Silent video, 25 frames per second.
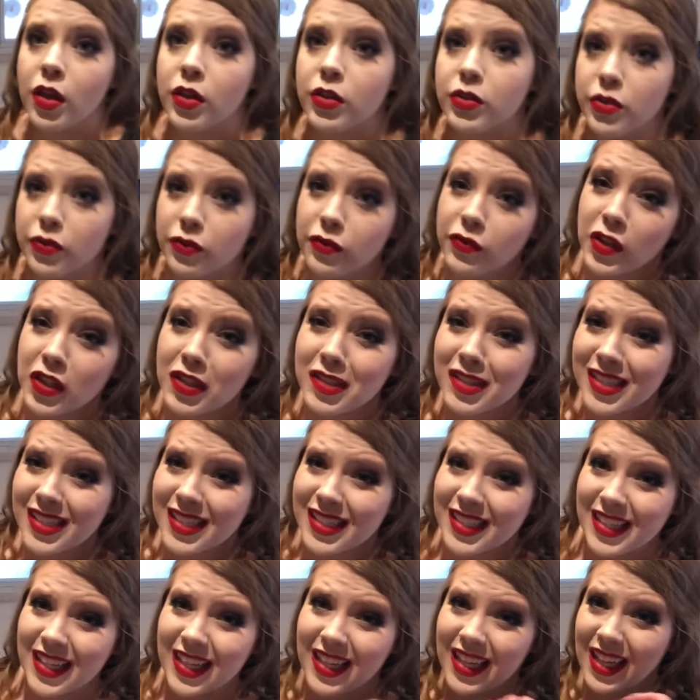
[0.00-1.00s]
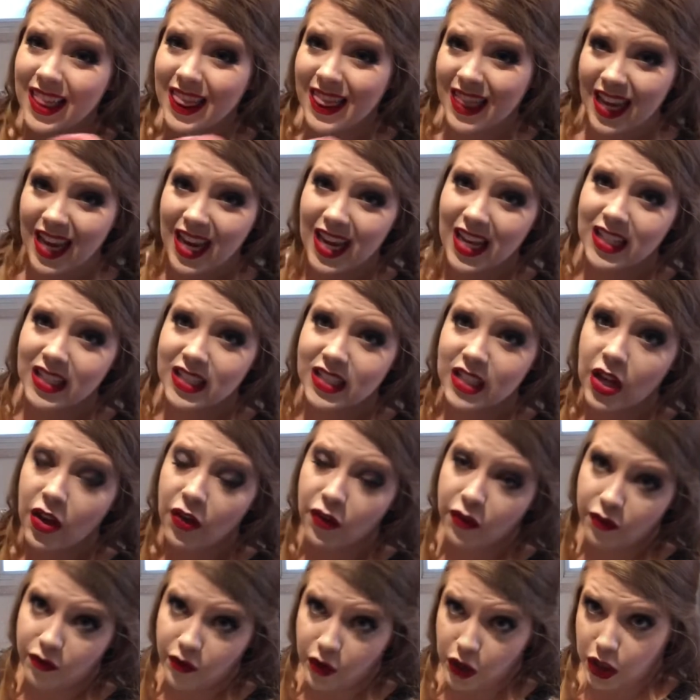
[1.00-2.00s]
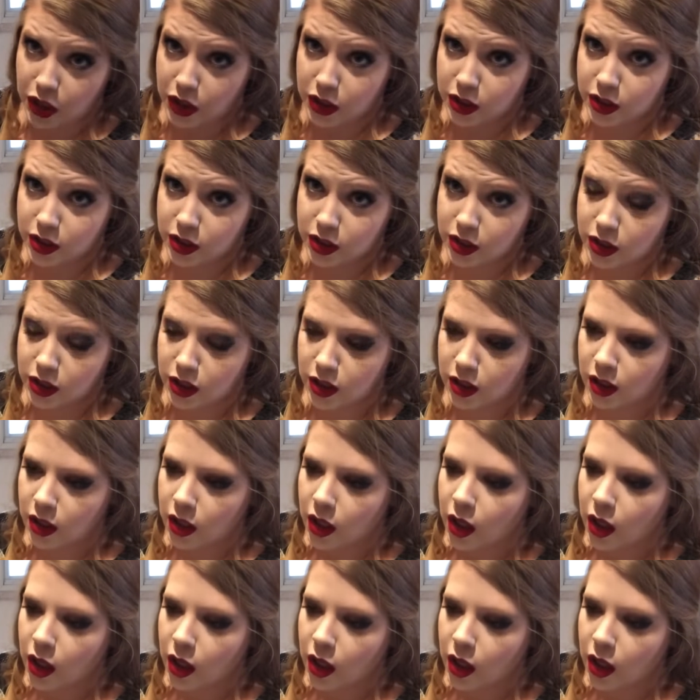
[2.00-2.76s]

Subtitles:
so first things first,